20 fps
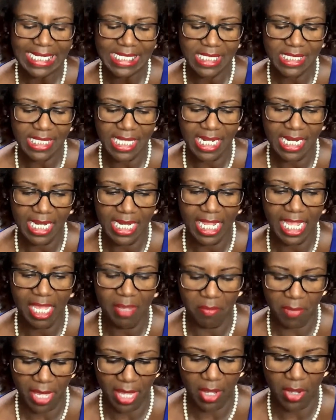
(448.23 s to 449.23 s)
I decided to
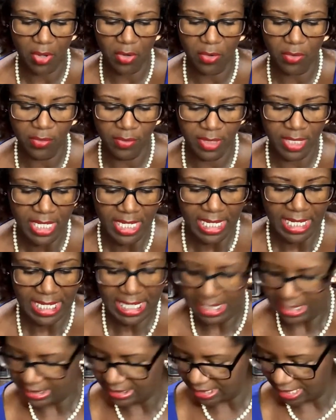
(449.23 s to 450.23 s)
get my own.
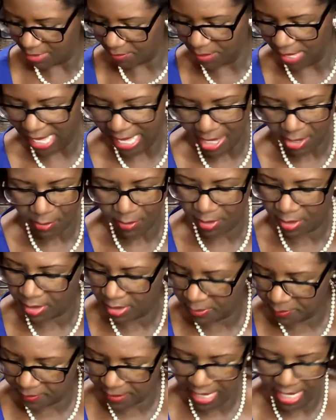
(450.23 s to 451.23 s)
It is a
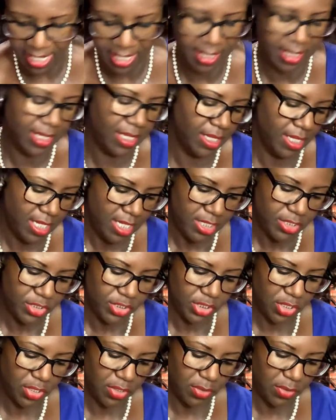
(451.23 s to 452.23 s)
power bank.
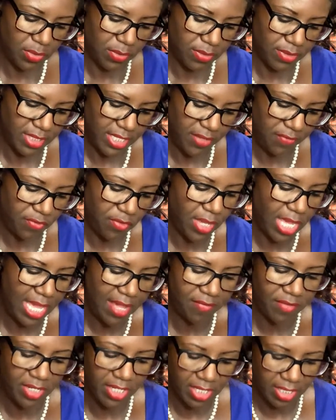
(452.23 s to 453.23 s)
So if you
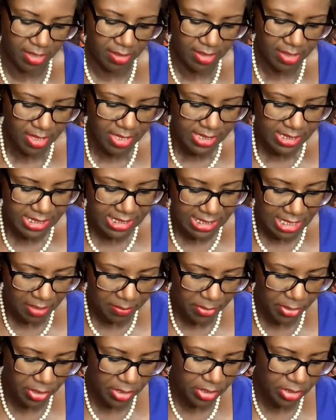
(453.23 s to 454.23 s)
have any
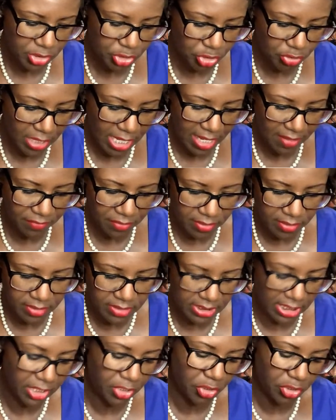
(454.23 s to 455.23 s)
summer
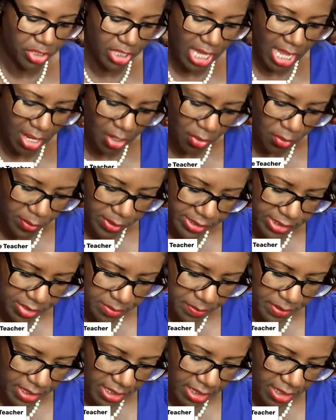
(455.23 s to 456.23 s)
travel and you're not going
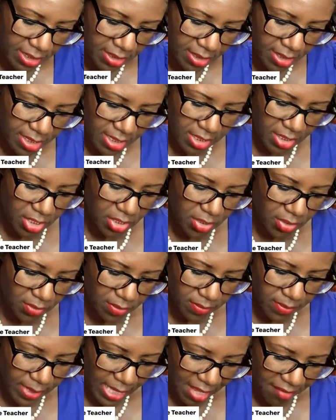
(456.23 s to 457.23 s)
to be, you
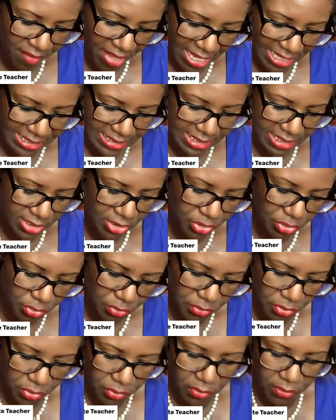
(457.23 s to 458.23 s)
know, have access
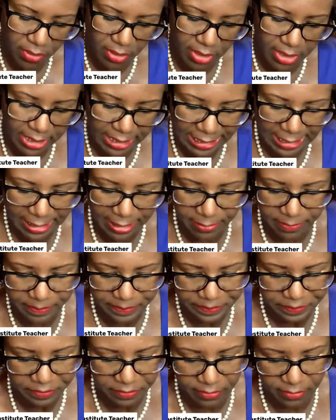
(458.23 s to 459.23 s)
to your,
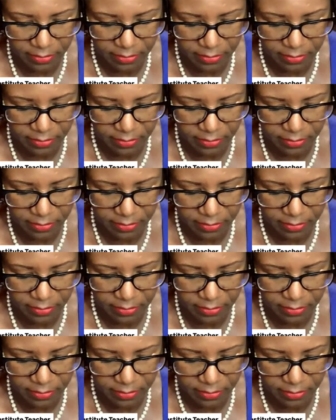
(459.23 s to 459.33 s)
um,